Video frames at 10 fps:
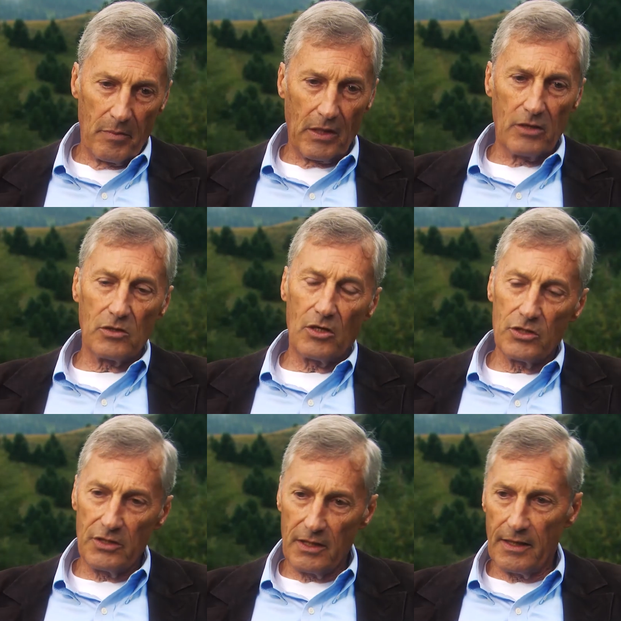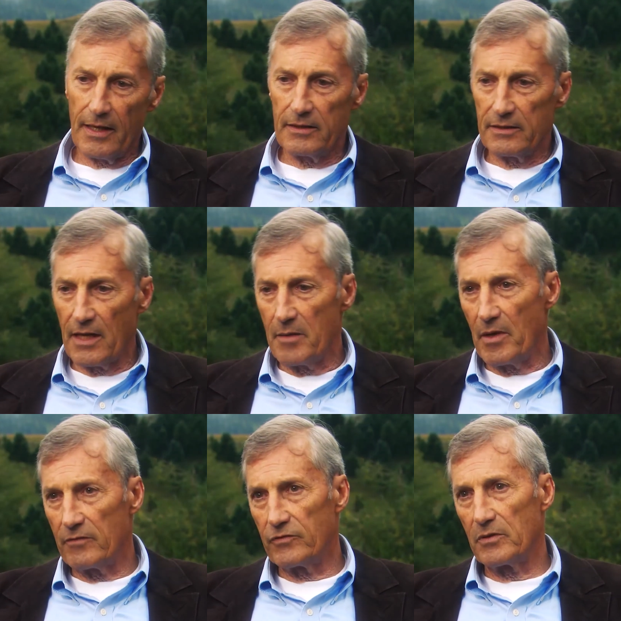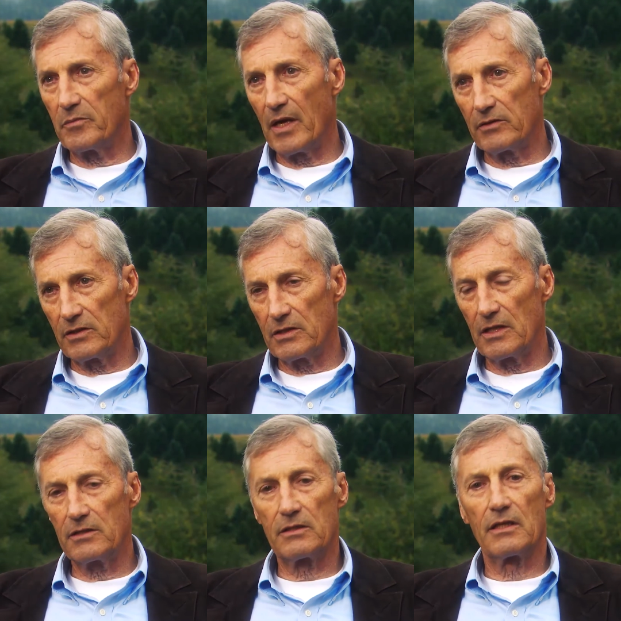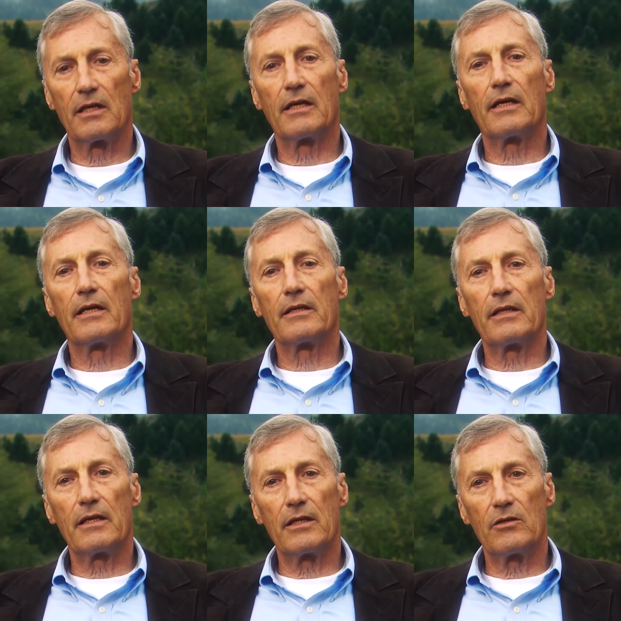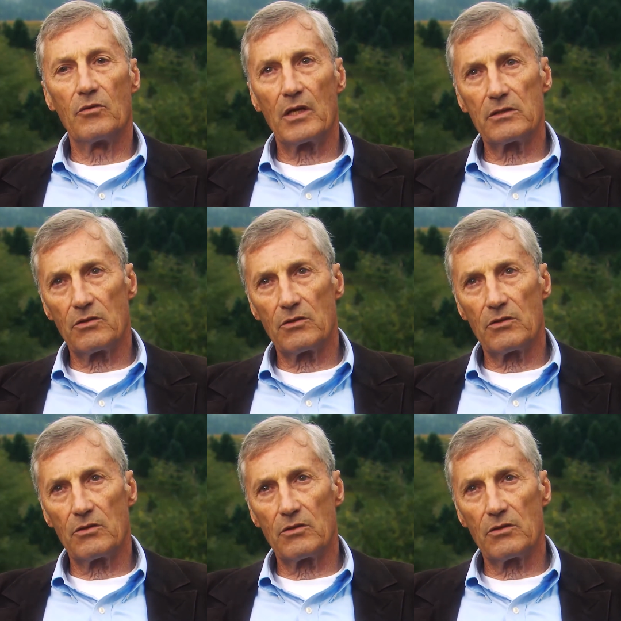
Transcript: Because Argentina at the time had foot and mouth disease, the U.S.